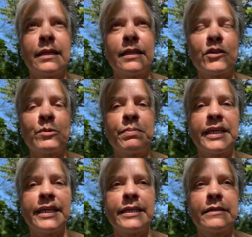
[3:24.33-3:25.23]
There's
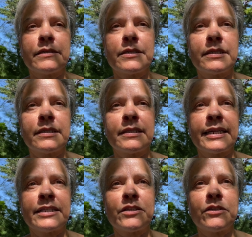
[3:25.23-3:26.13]
play years,
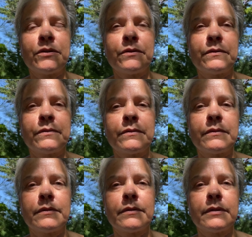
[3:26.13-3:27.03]
that's 2.
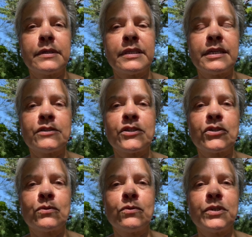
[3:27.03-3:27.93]
There's
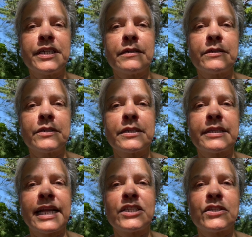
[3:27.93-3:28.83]
school years,
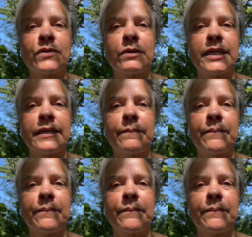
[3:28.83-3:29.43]
that's 3.